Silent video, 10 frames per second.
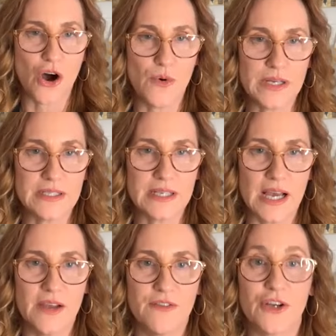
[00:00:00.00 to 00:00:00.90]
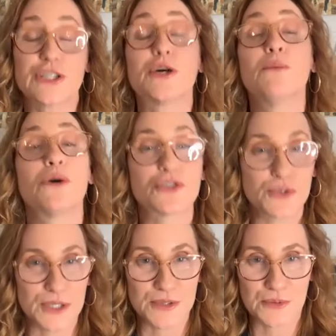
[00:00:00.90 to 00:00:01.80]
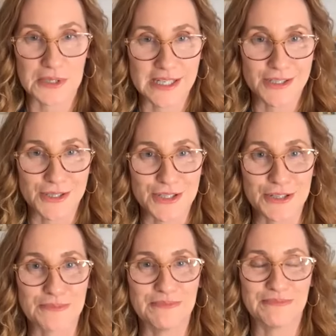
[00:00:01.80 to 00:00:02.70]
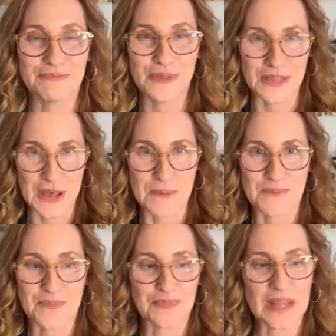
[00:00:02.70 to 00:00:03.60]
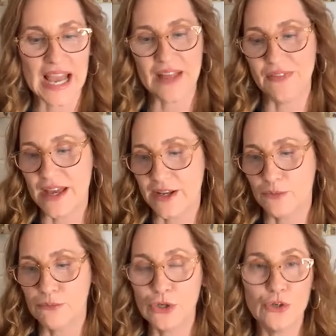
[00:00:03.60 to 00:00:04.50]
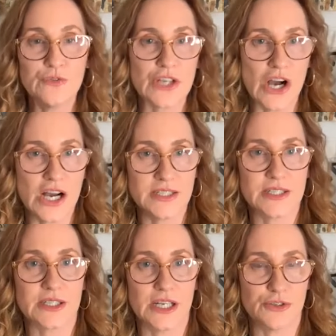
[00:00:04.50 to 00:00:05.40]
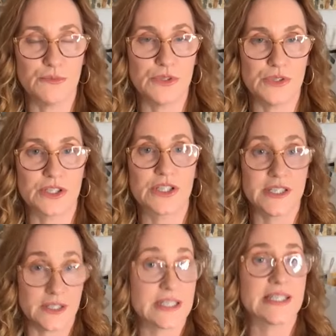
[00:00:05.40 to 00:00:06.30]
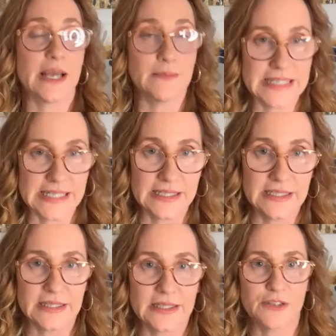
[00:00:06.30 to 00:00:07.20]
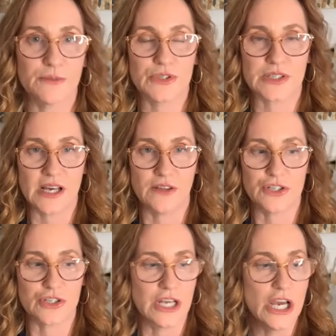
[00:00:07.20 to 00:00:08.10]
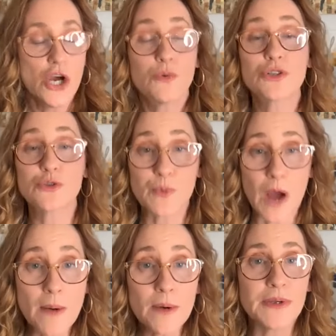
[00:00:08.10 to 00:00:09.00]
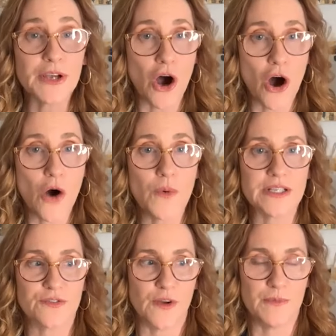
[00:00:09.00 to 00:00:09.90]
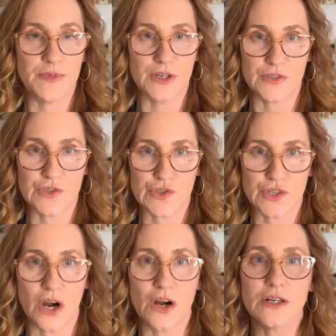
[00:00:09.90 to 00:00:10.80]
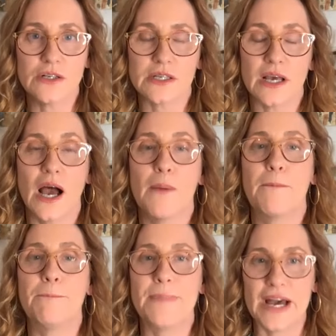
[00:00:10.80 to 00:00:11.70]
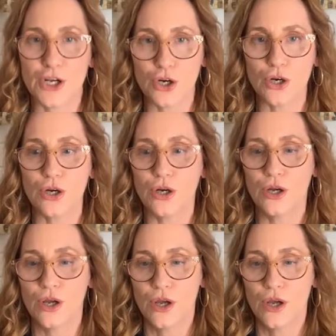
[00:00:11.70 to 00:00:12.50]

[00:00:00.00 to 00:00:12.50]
always a very tumultuous relationship with them. And then it moved on to country music, C M T, country okay. music television, which was probably always from the start a better